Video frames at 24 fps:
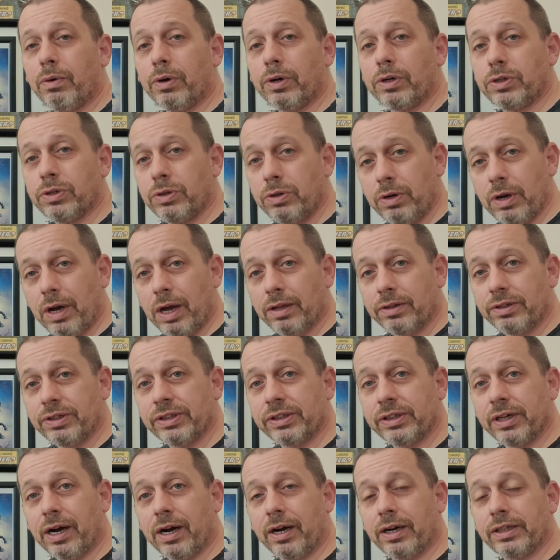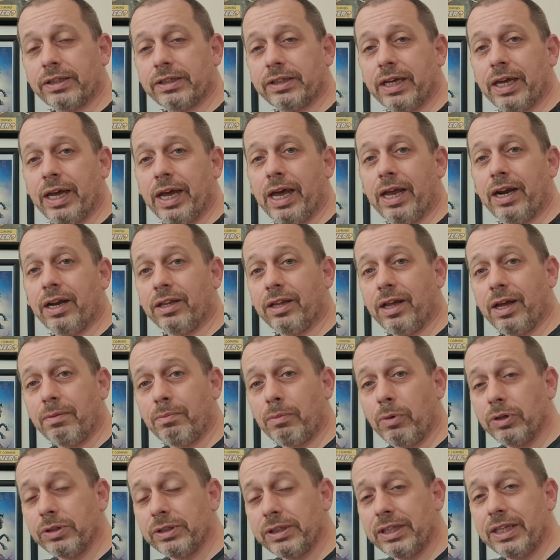were $2 starts, and
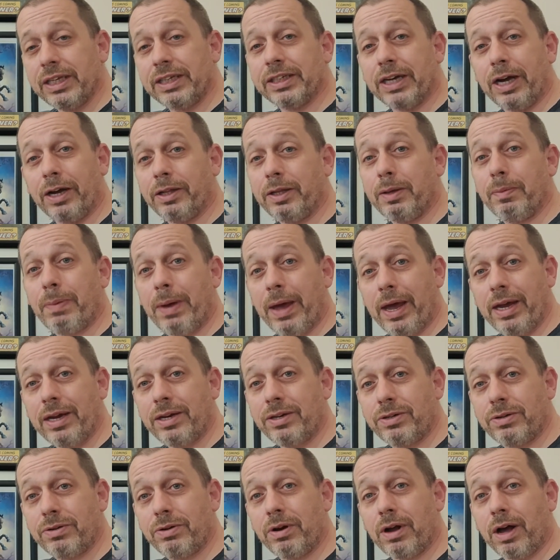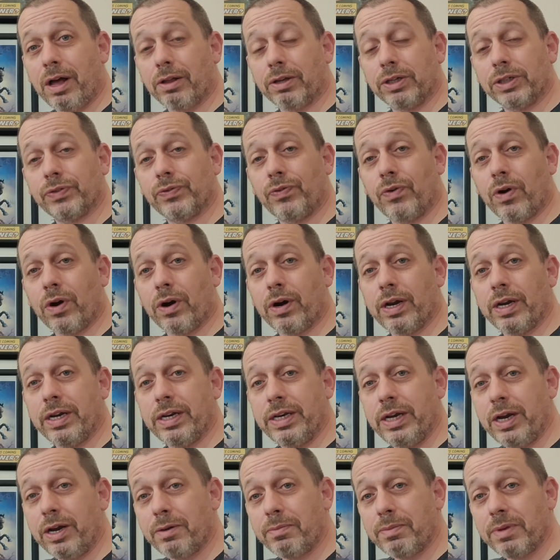most of these I only paid $2 for
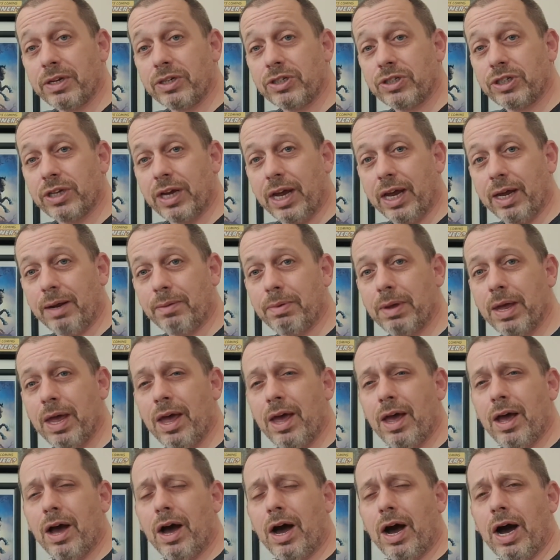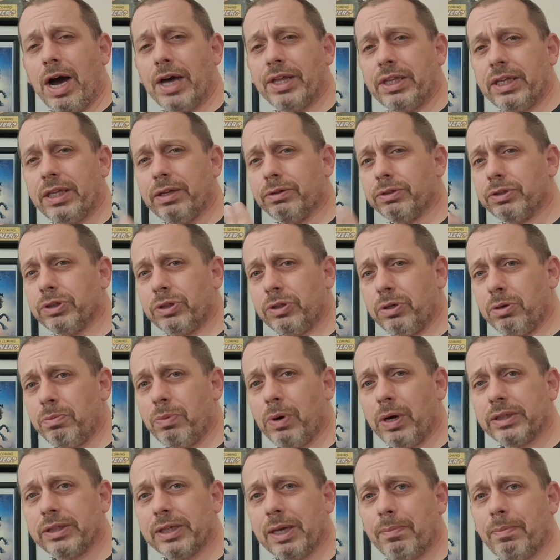in near mint shape. I think there was 2
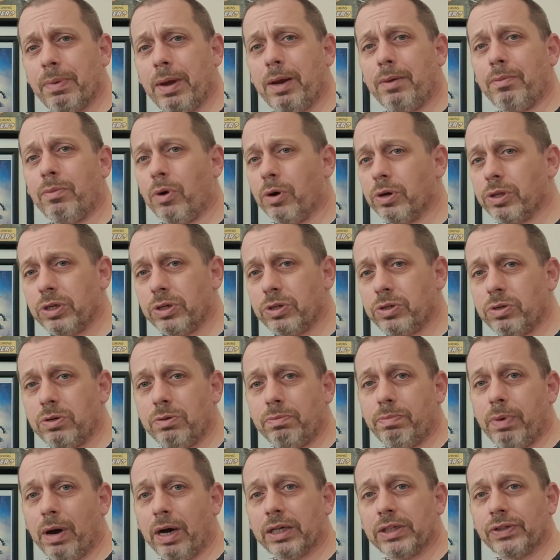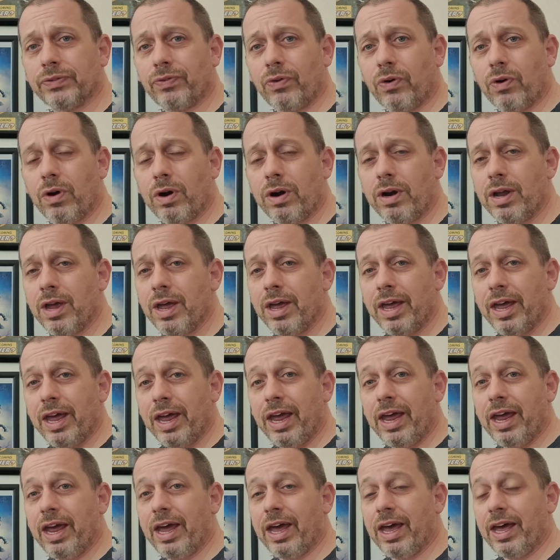books I paid more than $2 for,
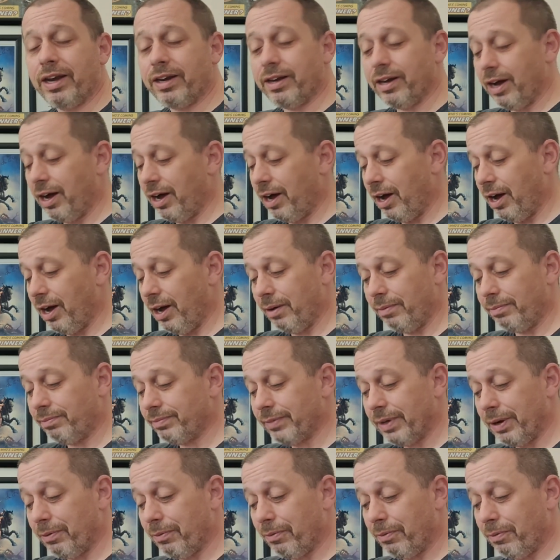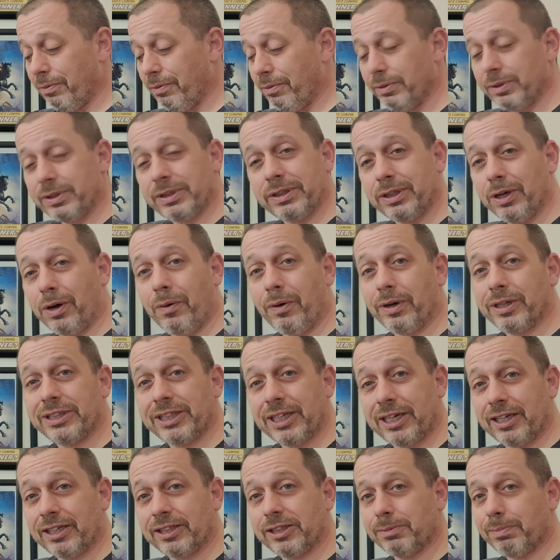and it still
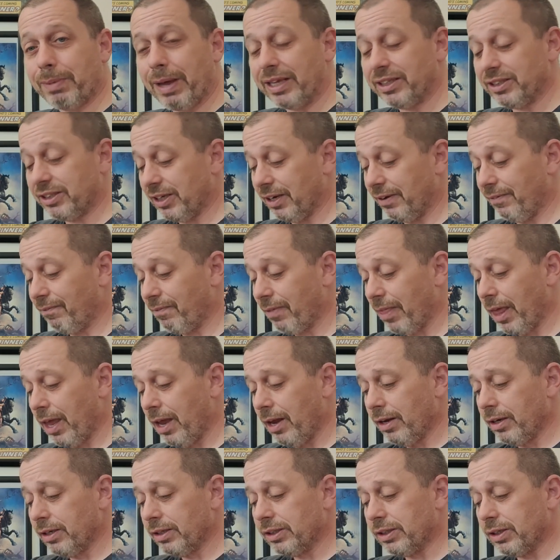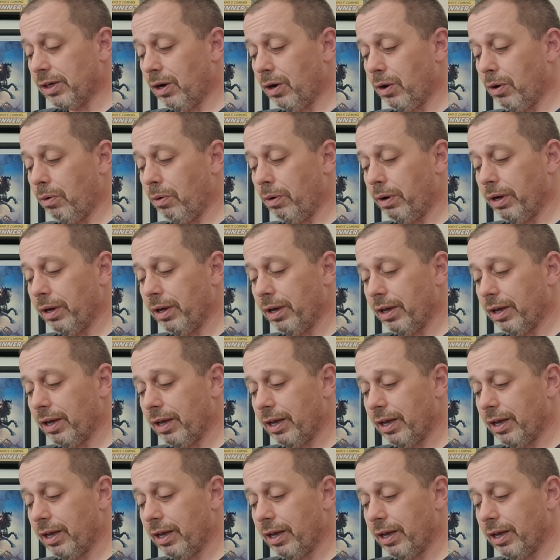wasn't expensive. So